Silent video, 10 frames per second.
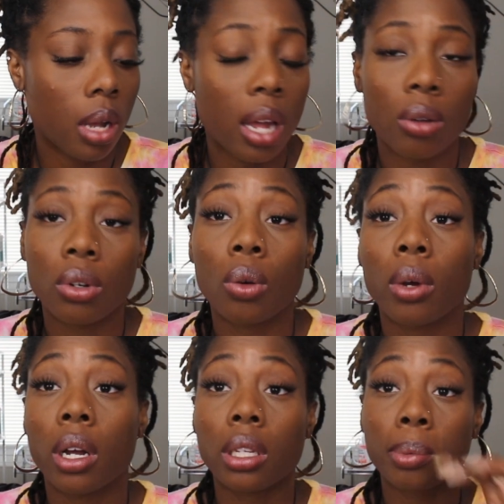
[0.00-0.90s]
I don't know
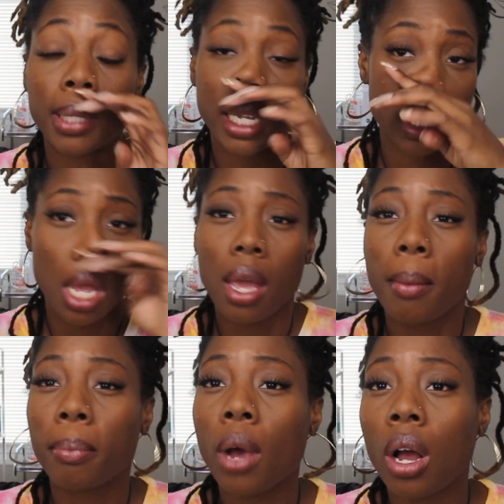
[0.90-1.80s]
what other place.
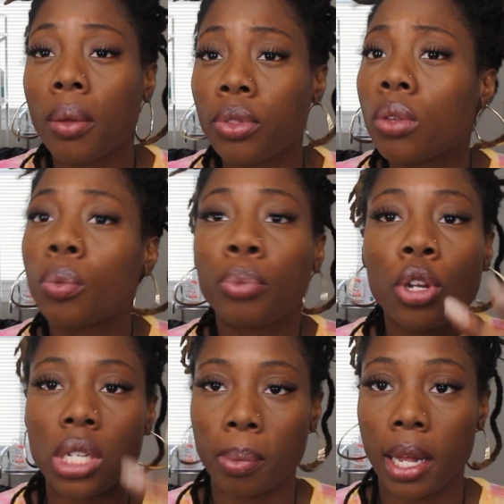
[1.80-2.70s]

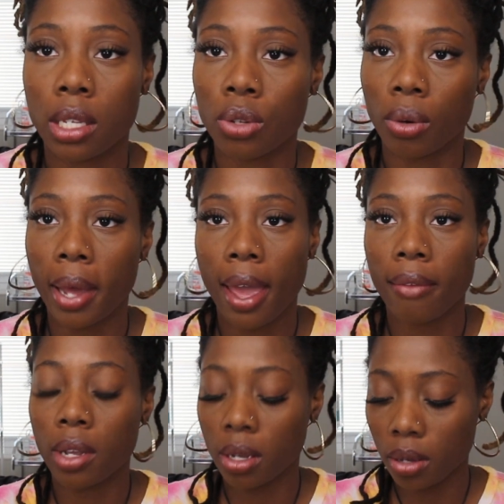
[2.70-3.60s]
Beauty supply store would
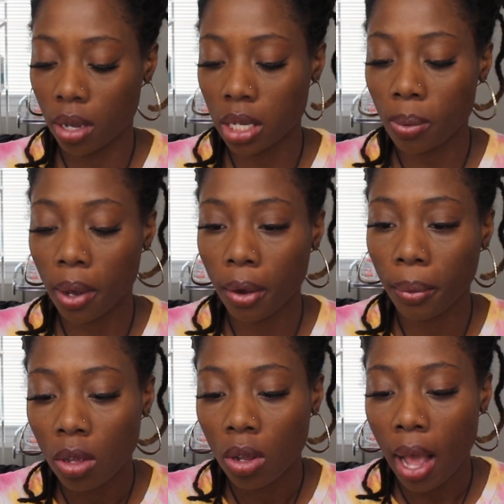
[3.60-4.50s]
have it as
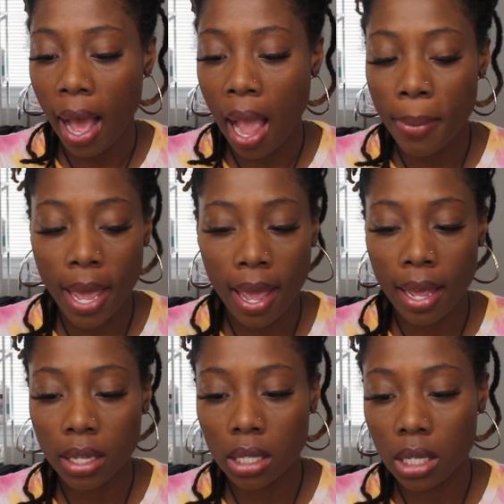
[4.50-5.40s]
well.
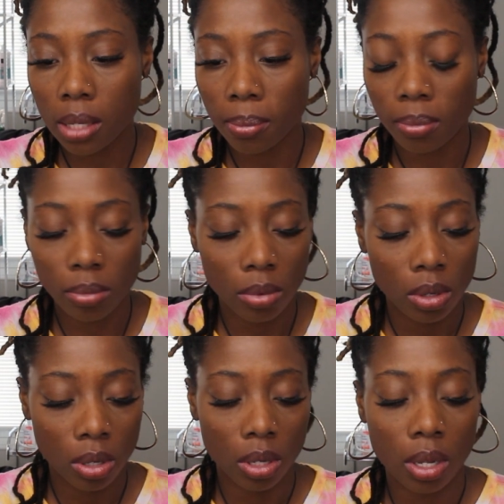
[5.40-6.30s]
iPads.
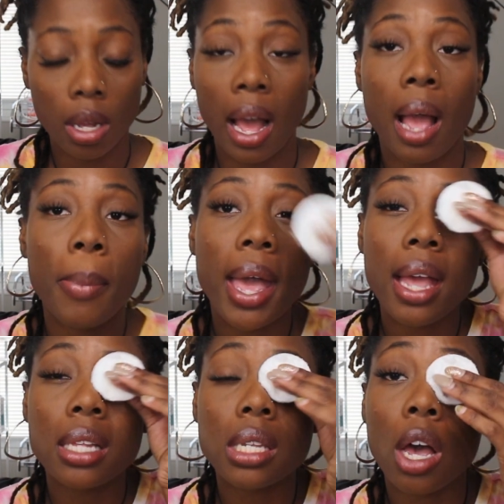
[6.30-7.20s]

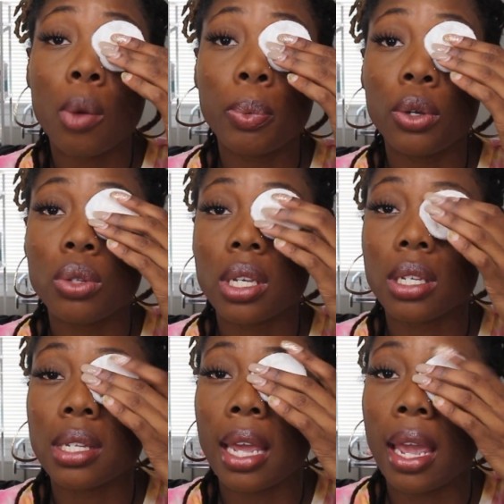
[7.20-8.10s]
iPads help you to
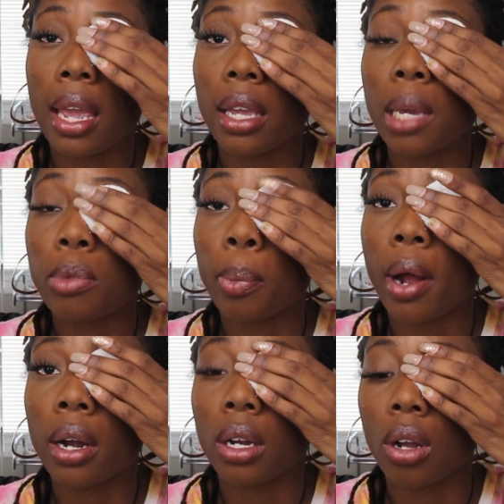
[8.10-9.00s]
keep the
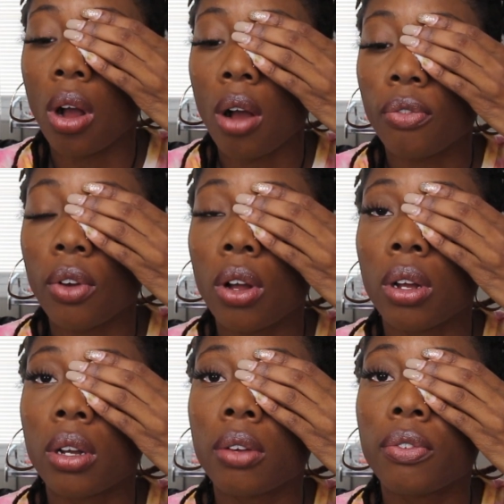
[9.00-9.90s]
product off
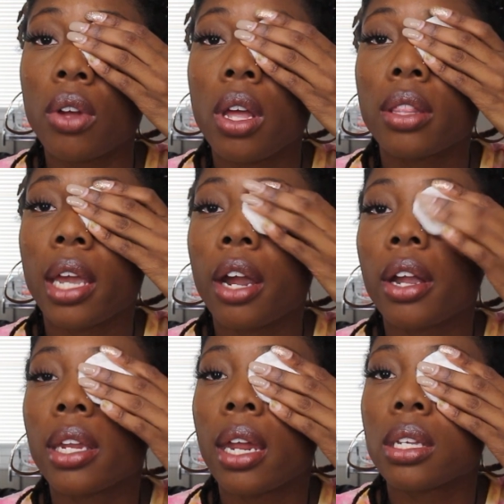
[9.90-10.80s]
of the
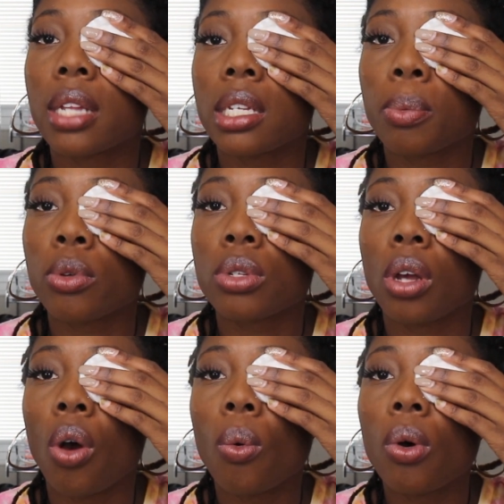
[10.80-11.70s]
area that it's not supposed to
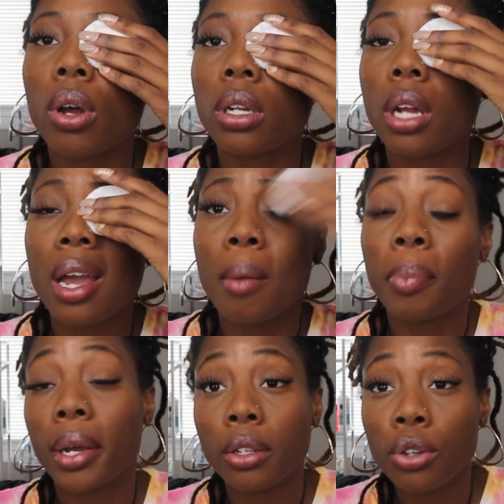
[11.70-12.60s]
go on,
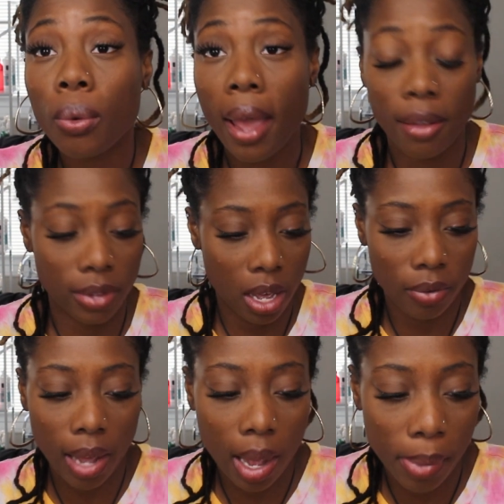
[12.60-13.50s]
but you don't have to
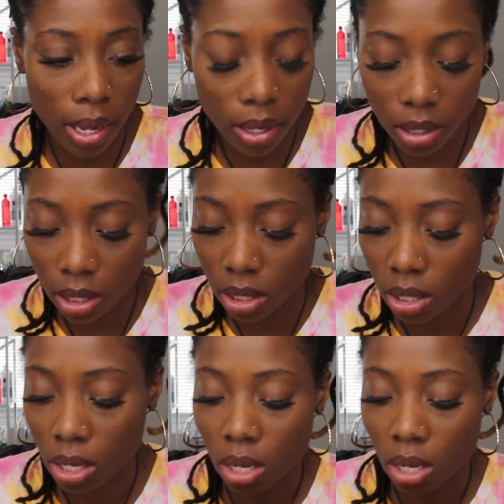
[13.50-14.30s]
have iPads.